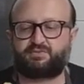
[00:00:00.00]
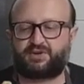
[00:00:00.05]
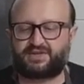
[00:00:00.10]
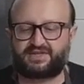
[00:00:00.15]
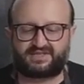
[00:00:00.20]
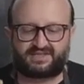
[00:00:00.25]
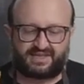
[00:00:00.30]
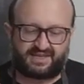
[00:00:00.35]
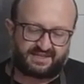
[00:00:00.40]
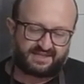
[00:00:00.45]
but
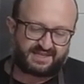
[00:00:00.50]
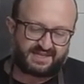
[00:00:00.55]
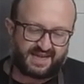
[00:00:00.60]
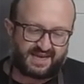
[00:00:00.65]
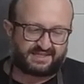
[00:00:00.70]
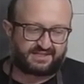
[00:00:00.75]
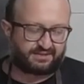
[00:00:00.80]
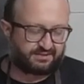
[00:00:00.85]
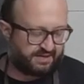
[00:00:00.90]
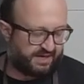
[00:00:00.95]
it's
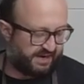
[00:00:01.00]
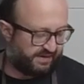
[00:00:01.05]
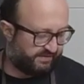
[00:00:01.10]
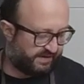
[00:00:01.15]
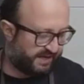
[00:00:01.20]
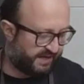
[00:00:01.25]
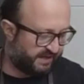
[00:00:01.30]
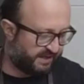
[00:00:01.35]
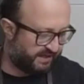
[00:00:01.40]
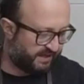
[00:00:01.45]
nice to have
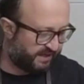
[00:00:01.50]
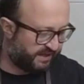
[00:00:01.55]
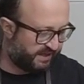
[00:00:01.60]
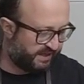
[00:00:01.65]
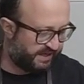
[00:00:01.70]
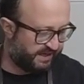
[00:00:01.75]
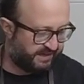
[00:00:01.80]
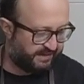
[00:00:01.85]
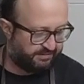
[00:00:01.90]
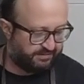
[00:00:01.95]
a
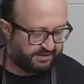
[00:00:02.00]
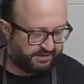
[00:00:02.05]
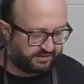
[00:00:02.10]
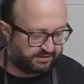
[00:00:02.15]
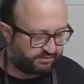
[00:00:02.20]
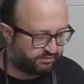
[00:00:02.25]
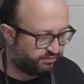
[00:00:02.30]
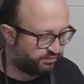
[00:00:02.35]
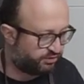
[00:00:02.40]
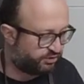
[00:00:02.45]
little bit of
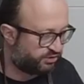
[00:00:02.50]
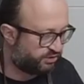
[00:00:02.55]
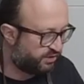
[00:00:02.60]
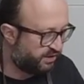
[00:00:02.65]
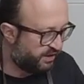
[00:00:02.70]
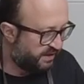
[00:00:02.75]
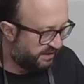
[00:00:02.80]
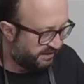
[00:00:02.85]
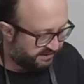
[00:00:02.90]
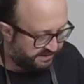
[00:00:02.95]
crunch
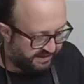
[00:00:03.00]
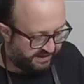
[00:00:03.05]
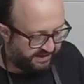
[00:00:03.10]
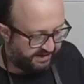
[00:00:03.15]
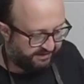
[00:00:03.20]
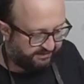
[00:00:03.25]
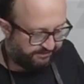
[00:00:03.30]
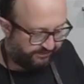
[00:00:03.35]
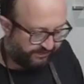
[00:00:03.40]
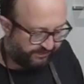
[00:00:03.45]
there.